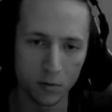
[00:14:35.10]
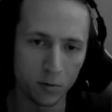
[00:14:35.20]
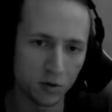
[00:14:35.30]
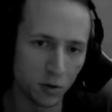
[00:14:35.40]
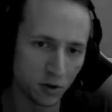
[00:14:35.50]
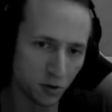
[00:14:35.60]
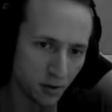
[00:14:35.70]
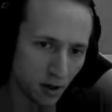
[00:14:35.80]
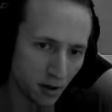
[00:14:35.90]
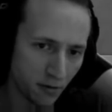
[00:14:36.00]
what should we
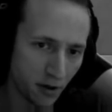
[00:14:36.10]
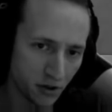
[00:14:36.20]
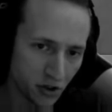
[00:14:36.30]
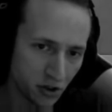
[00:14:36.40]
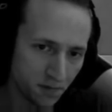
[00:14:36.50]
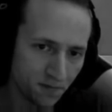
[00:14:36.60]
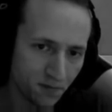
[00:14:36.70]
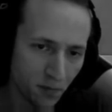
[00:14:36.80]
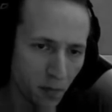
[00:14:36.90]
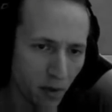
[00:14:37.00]
call it, function,
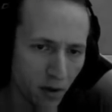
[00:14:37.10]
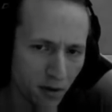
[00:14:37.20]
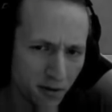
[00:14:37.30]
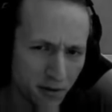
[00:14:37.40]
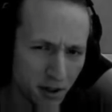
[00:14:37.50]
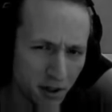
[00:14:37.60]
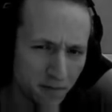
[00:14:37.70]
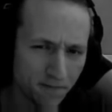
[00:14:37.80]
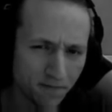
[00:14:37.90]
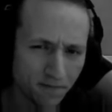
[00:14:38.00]

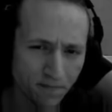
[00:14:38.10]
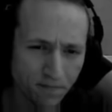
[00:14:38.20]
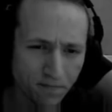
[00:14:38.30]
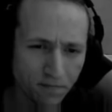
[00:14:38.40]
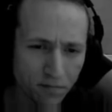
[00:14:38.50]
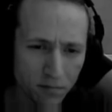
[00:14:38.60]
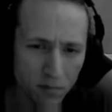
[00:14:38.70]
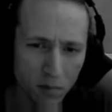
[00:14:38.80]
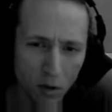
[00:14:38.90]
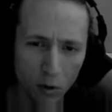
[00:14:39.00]

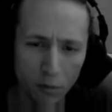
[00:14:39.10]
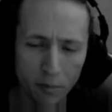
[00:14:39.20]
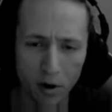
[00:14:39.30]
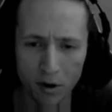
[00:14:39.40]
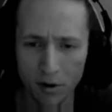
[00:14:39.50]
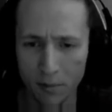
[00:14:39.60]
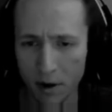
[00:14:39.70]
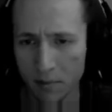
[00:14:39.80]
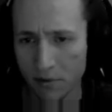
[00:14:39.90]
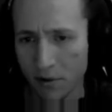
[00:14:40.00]
or part
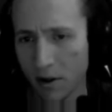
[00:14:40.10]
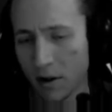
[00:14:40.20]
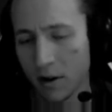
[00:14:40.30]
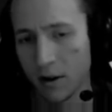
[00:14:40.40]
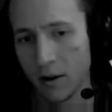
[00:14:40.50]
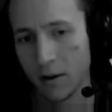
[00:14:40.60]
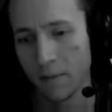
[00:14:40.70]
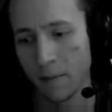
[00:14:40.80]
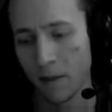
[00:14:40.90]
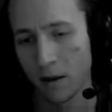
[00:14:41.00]
perhaps,
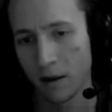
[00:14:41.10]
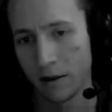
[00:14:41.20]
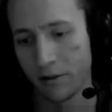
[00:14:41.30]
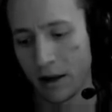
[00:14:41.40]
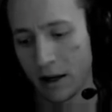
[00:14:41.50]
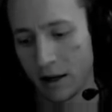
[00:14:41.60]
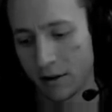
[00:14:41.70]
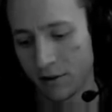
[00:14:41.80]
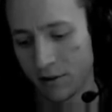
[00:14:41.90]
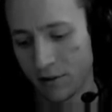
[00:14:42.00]
that
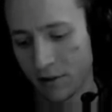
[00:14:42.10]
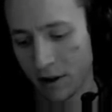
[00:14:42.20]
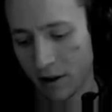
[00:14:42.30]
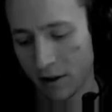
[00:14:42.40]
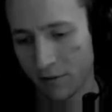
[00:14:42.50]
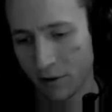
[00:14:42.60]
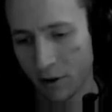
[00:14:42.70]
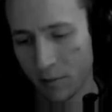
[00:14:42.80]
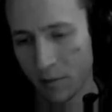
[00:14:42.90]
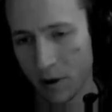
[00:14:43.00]
I got
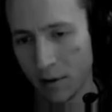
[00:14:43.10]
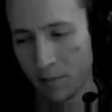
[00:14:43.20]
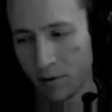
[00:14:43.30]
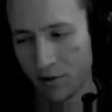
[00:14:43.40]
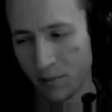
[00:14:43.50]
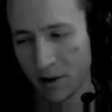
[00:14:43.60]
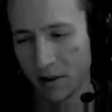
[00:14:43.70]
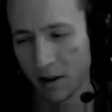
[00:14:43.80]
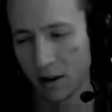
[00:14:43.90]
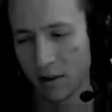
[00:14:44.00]
from
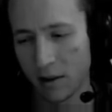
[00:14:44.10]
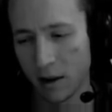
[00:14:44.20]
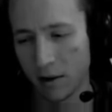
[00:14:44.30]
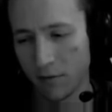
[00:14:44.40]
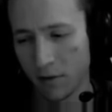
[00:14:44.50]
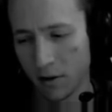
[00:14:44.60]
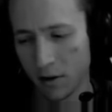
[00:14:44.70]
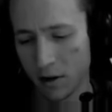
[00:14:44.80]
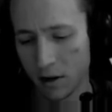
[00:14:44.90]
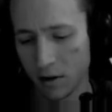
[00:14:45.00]
PrismaticaDev,
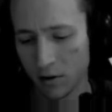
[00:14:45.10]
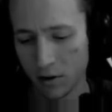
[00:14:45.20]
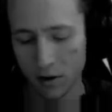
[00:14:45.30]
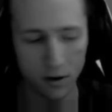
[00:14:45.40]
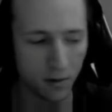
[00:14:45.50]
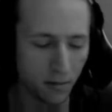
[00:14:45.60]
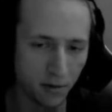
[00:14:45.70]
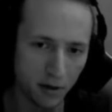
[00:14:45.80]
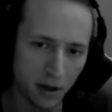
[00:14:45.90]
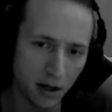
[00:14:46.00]

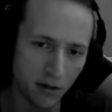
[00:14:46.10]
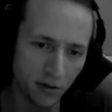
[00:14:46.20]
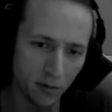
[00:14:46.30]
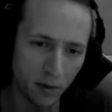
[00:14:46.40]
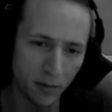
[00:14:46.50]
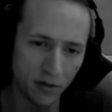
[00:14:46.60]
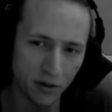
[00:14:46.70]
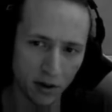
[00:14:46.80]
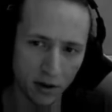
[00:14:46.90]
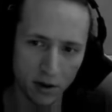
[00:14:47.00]
that has some
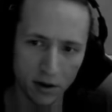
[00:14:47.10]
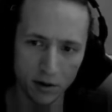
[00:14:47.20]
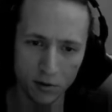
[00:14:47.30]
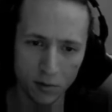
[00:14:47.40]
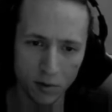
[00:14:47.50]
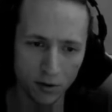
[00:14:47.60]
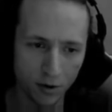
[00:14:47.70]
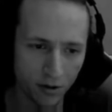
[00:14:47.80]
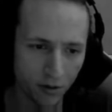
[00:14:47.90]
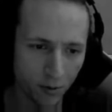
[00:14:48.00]
amazing YouTube
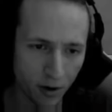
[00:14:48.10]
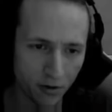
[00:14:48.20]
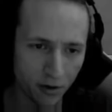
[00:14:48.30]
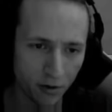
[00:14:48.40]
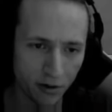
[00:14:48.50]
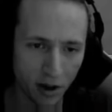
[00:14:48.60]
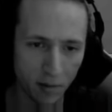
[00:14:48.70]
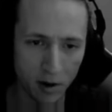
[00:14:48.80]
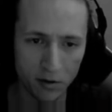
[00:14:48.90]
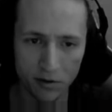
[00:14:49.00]
tutorials as well, so check him
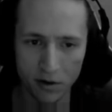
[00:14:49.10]
out.